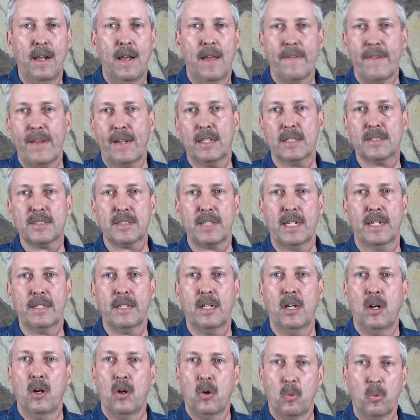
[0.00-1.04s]
that has said,
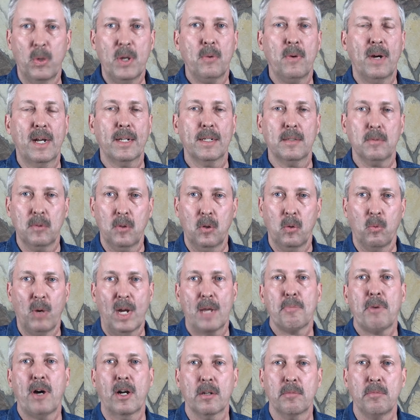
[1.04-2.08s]
we want to
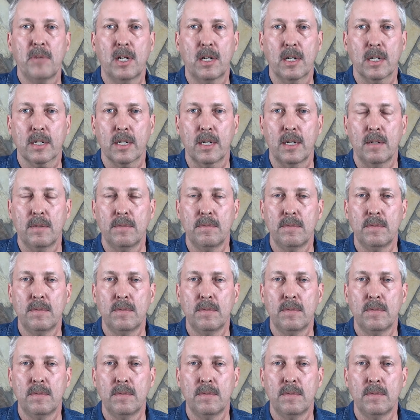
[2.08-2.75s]
wipe out America?